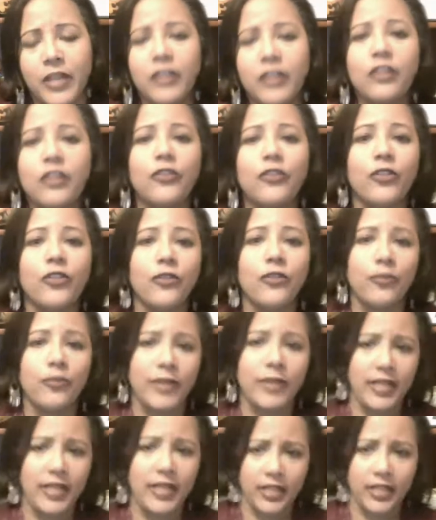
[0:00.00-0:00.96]
You know, for
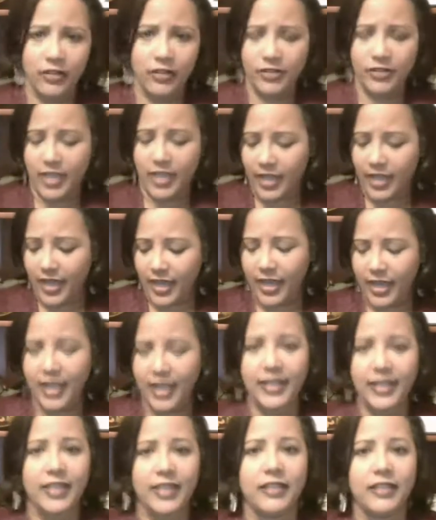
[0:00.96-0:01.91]
many years
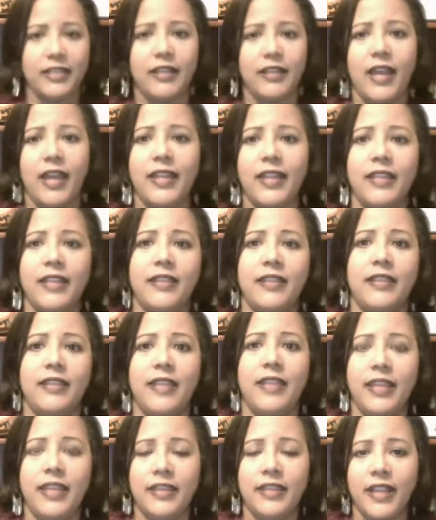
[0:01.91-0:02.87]
I didn't
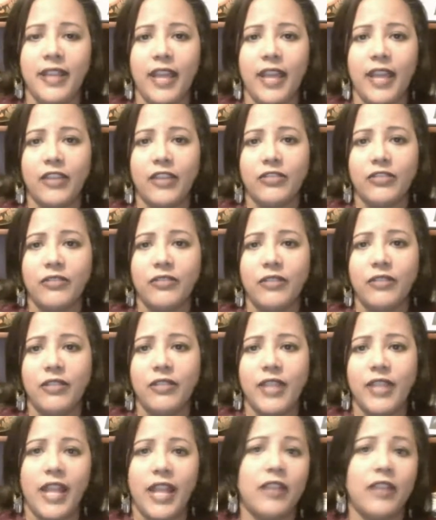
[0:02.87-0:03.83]
think that I
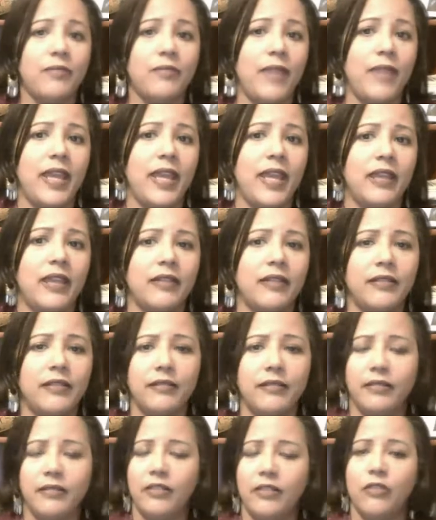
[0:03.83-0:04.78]
could make,
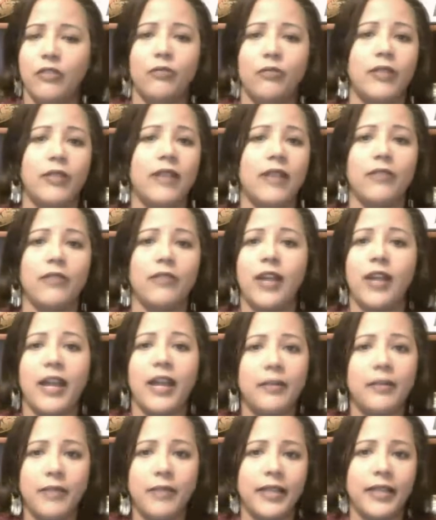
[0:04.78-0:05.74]
you know, whatever
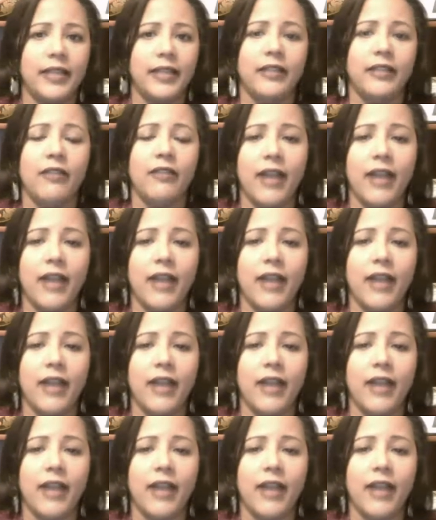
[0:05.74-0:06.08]
kind of money.